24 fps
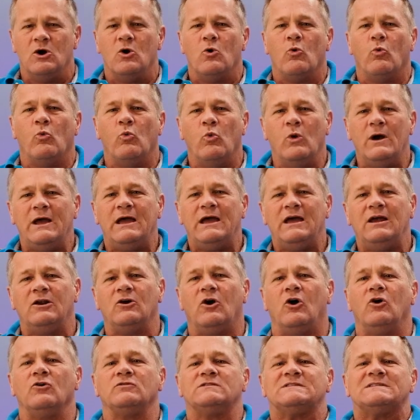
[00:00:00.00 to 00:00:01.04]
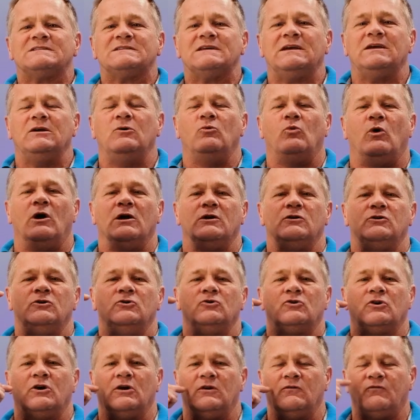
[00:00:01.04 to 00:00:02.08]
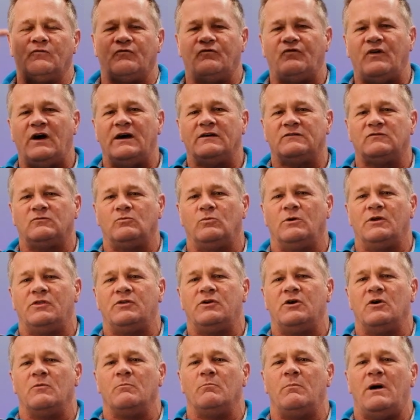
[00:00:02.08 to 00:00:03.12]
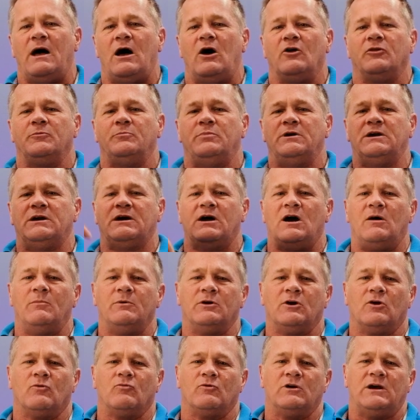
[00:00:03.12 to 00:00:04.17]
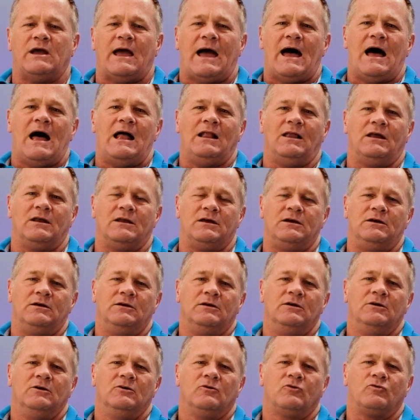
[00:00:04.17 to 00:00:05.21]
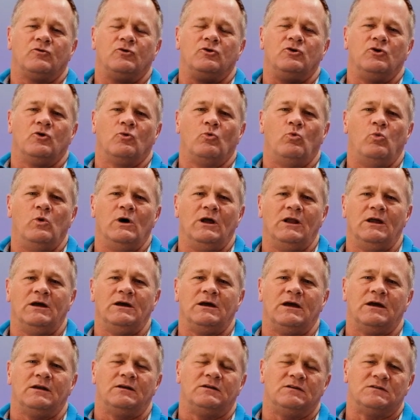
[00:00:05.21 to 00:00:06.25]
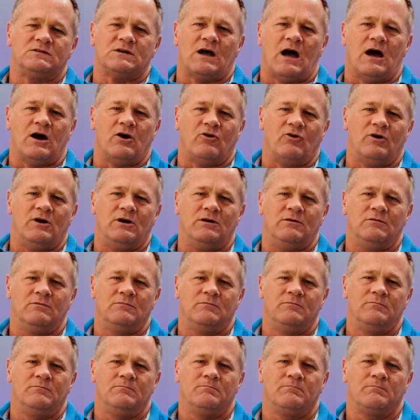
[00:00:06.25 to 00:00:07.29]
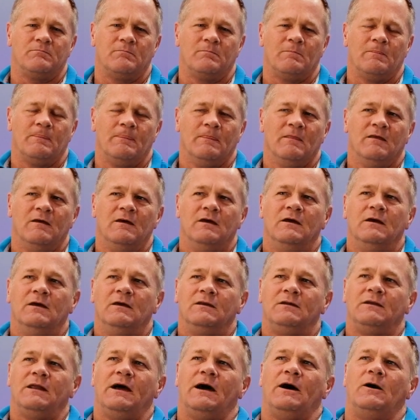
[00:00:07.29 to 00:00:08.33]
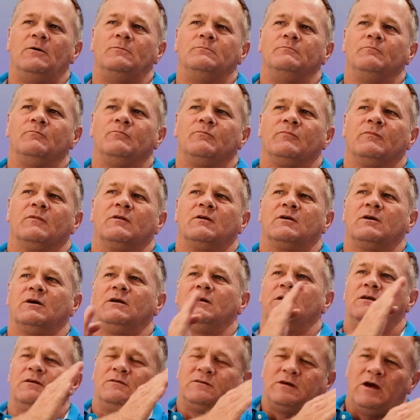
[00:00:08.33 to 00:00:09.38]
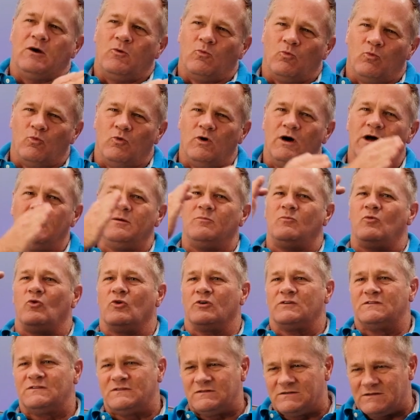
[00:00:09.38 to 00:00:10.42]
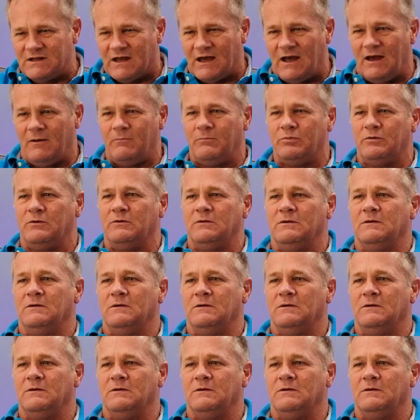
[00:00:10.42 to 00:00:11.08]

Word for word: we don't see what you confess with your mouth becoming a reality through your willing and desiring. Now, going to take one more step